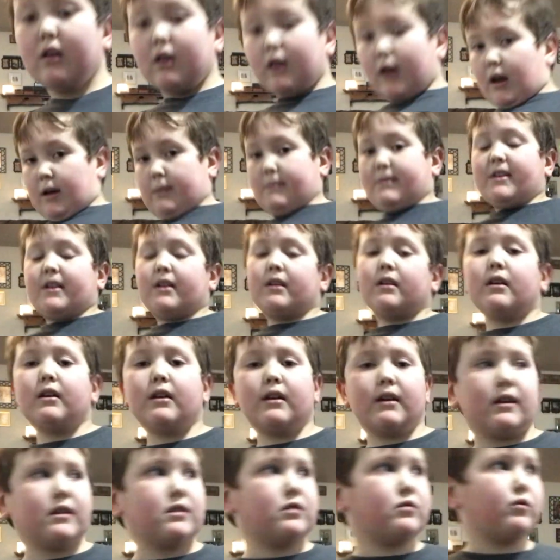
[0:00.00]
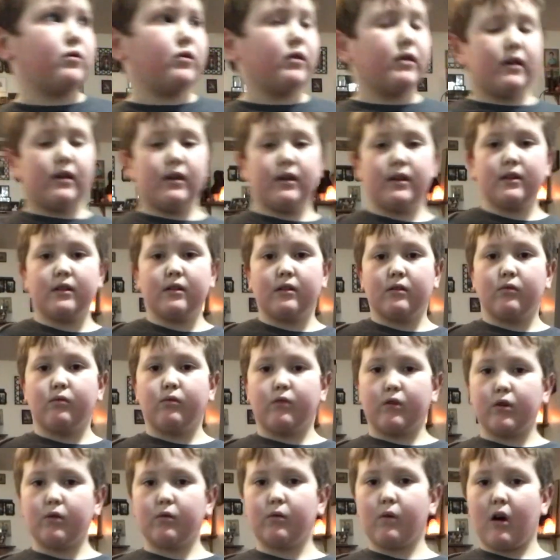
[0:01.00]
I mean, it's in
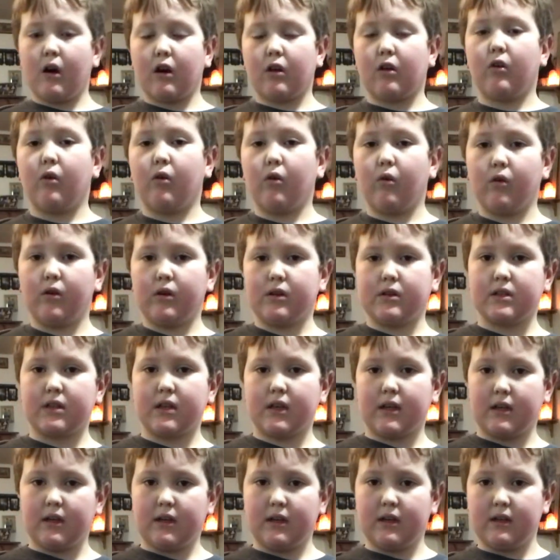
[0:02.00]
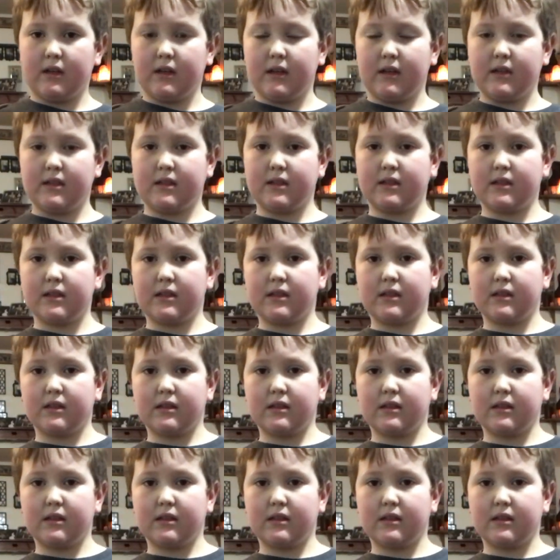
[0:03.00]
Woodawalk Court, and it's